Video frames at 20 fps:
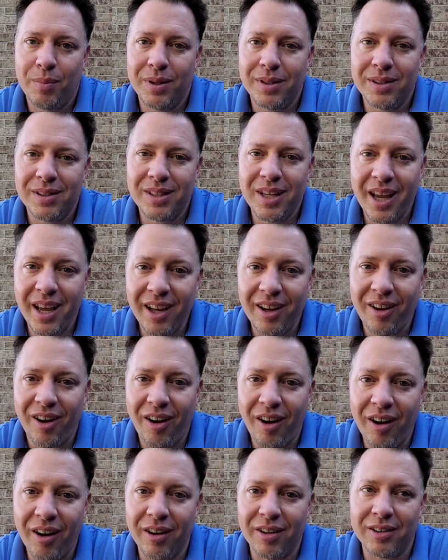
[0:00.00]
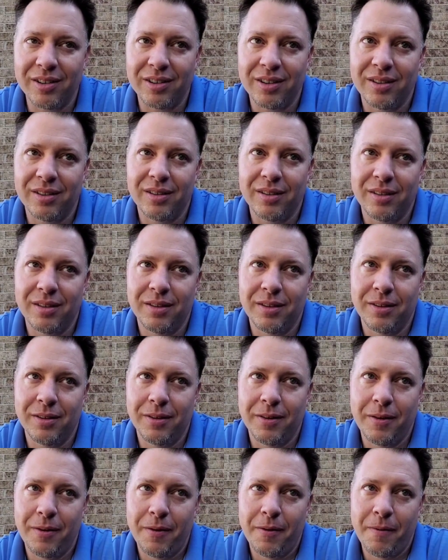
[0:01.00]
But take heart.
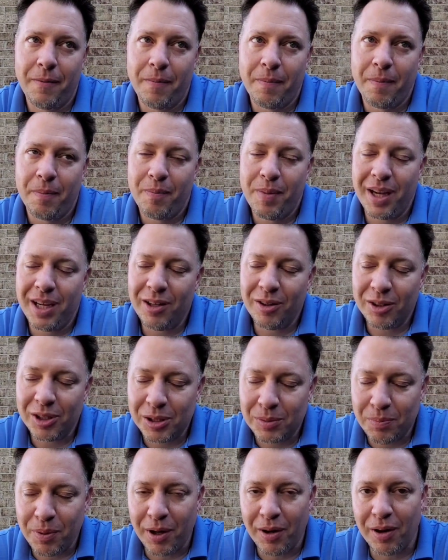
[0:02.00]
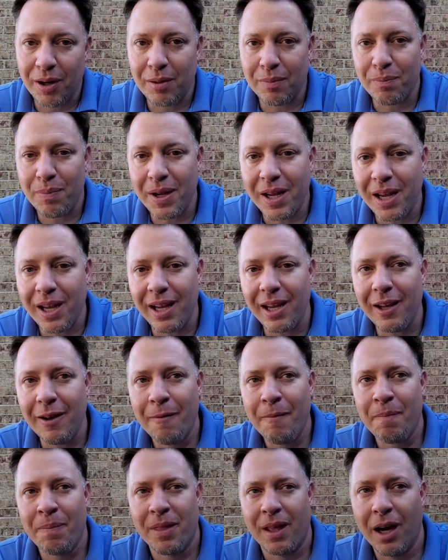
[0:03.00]
May your spirit be
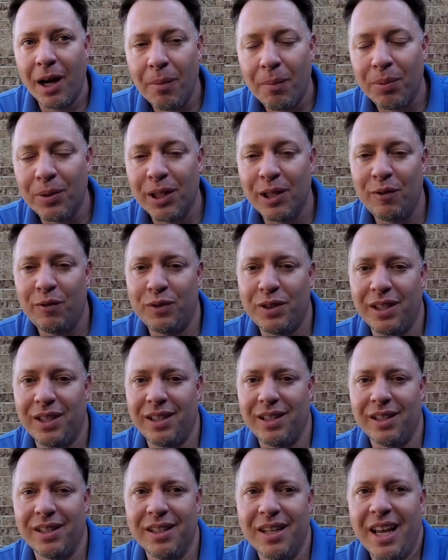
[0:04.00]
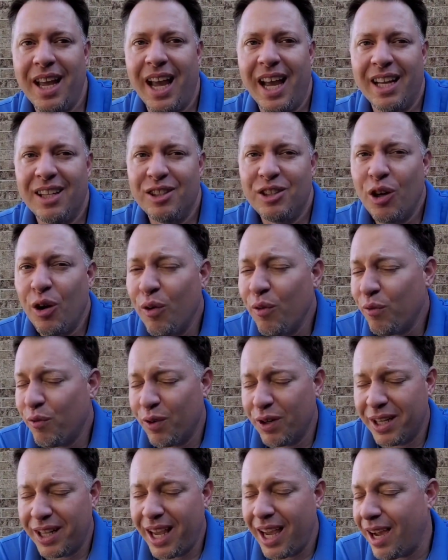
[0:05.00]
uplifted, and don't
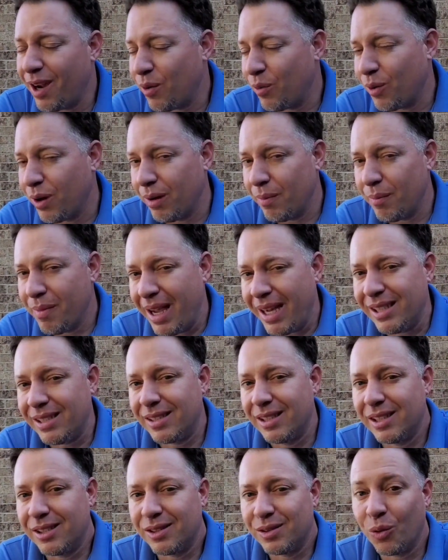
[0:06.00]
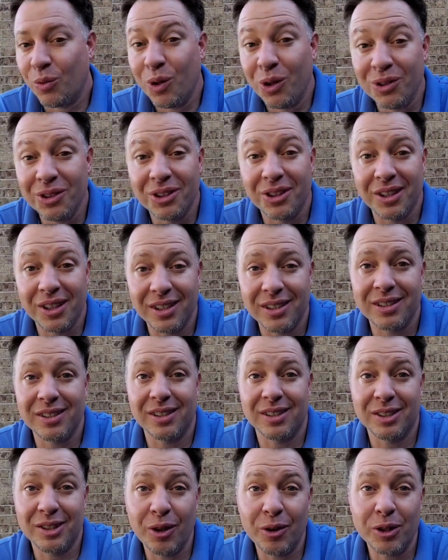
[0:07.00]
forget what makes this
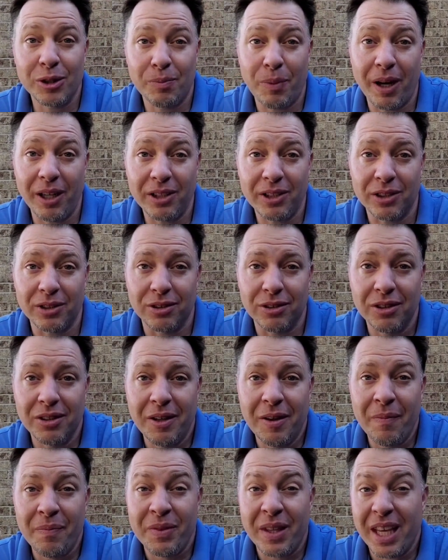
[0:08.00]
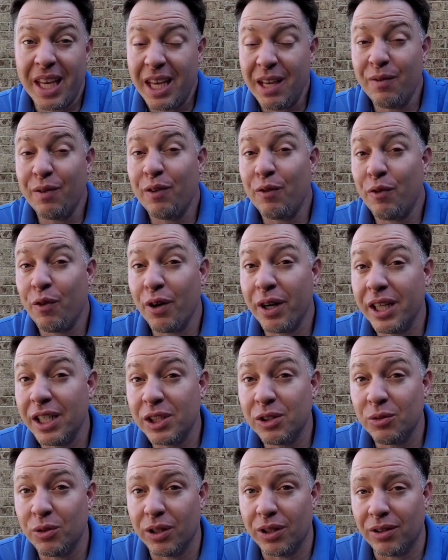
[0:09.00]
wilderness so special. Even for
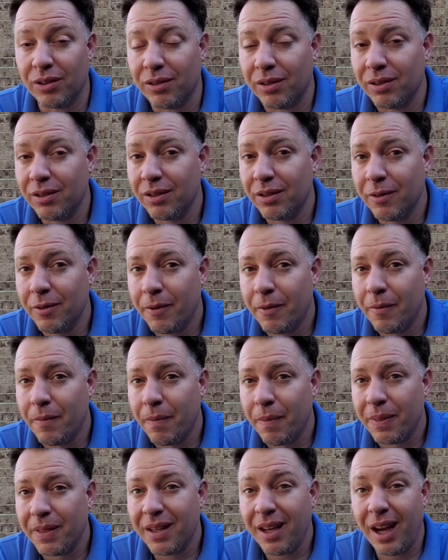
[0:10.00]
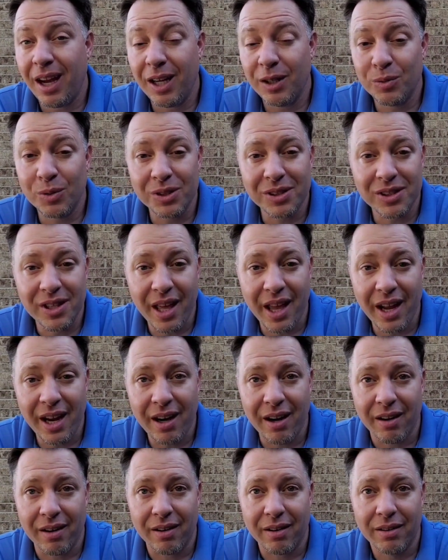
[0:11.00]
Israel, God was
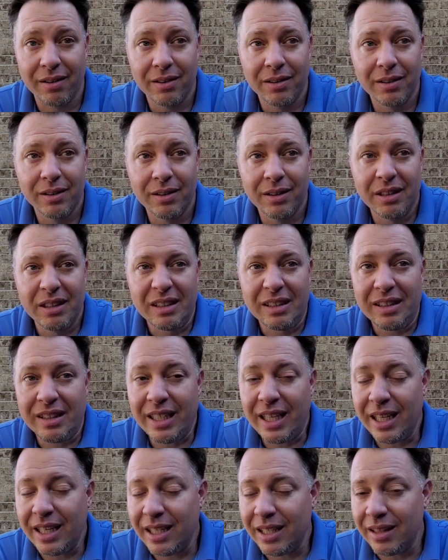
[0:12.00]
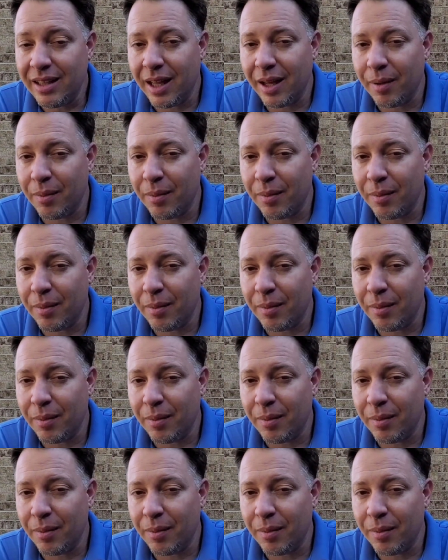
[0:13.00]
there, leading